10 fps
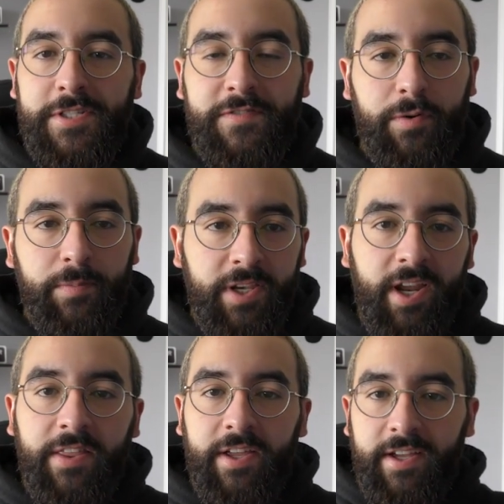just from
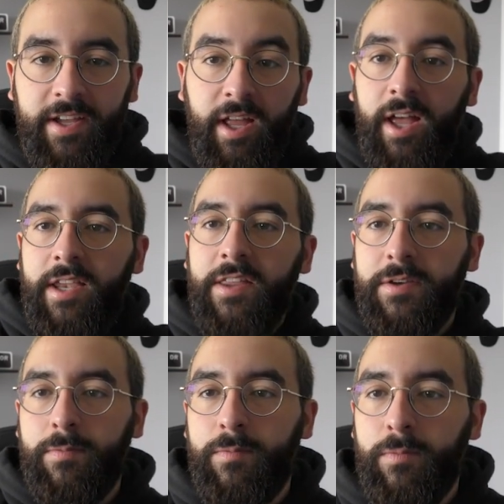another
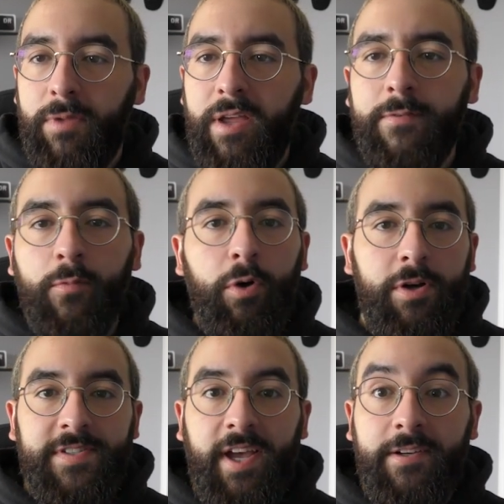even
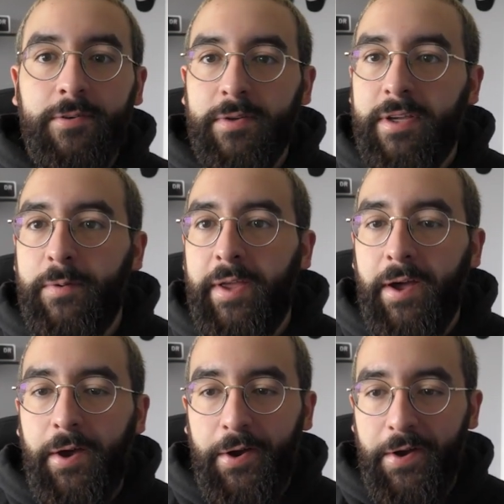worse angle. Here we go.